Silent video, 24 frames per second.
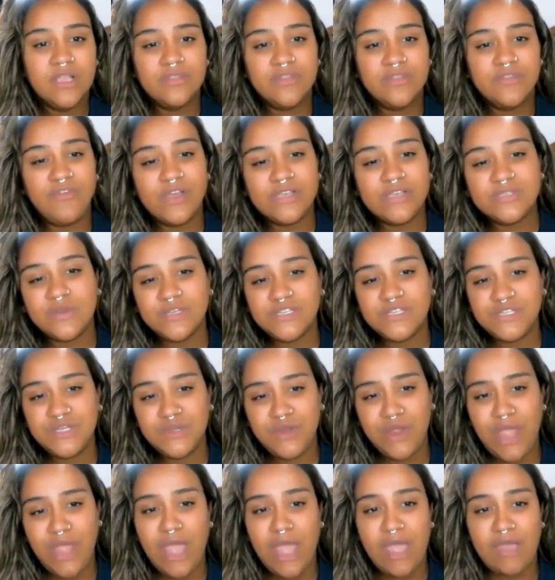the first question I
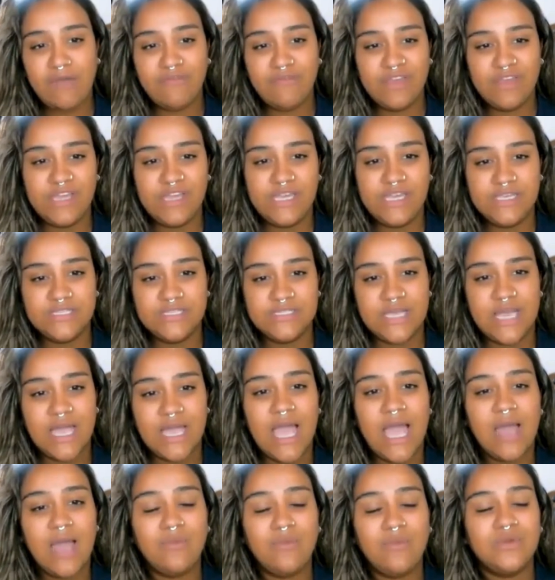have is,
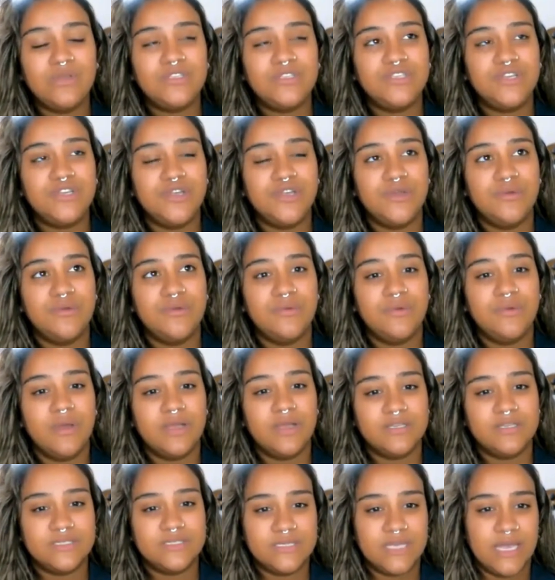how would you
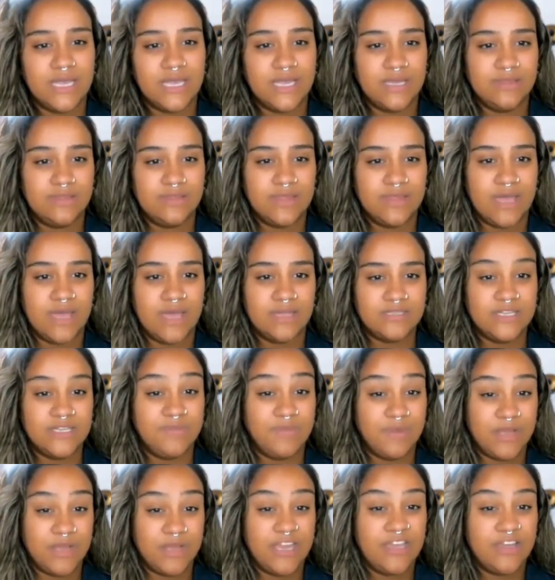say that
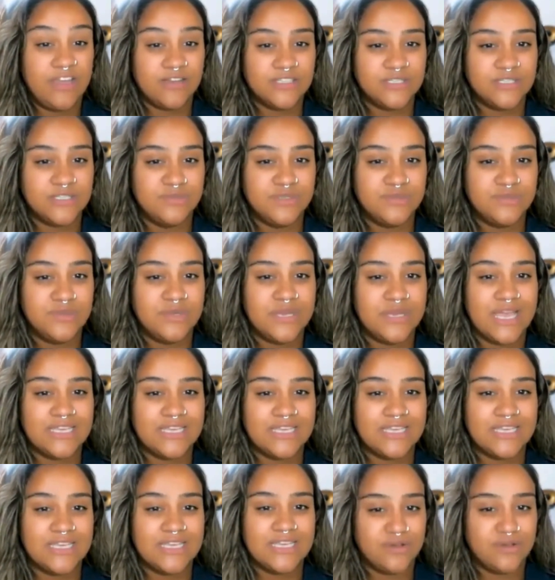typically customers would get
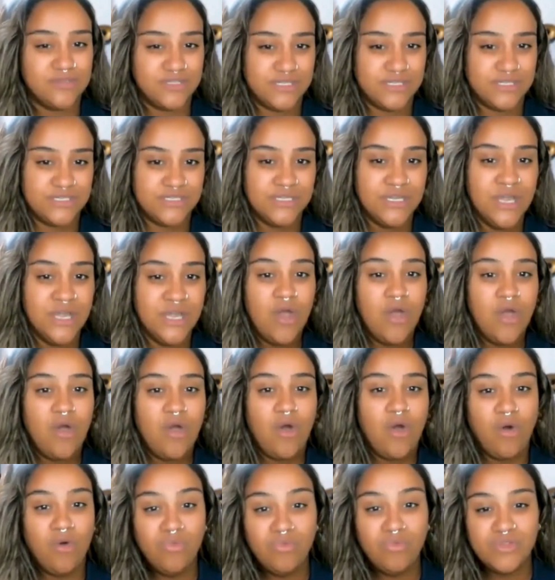started
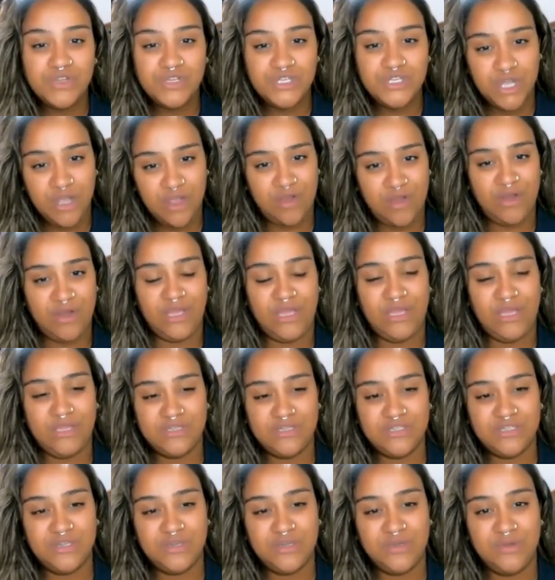on the journey
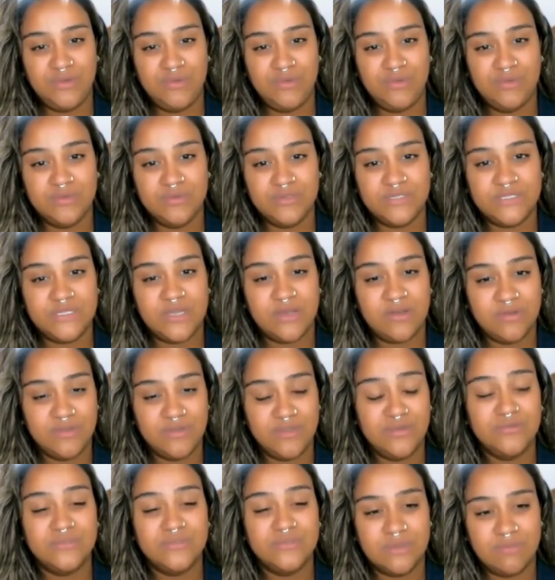to start
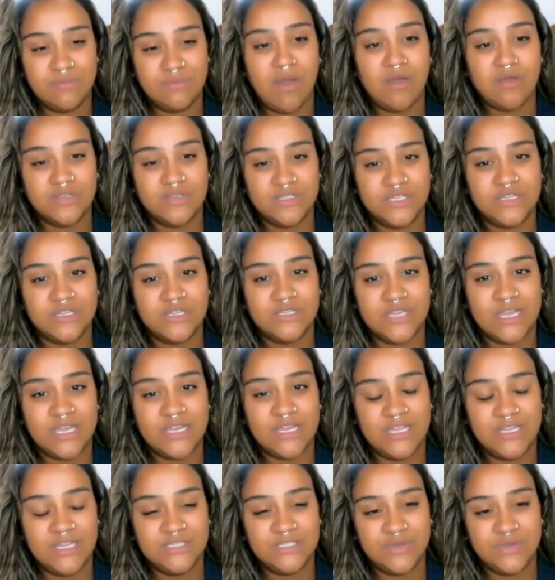using marketing
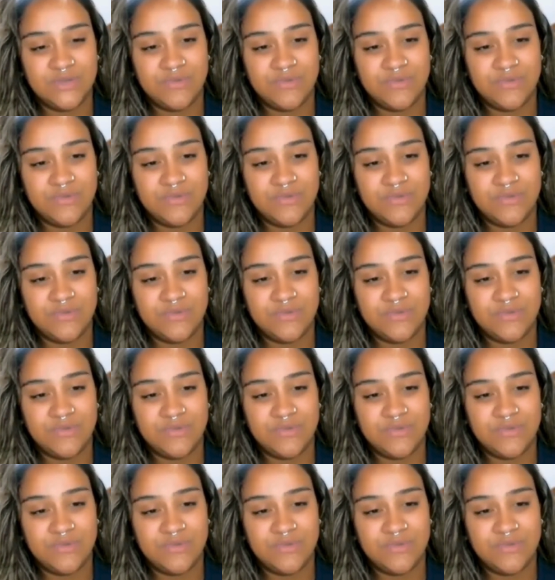techniques to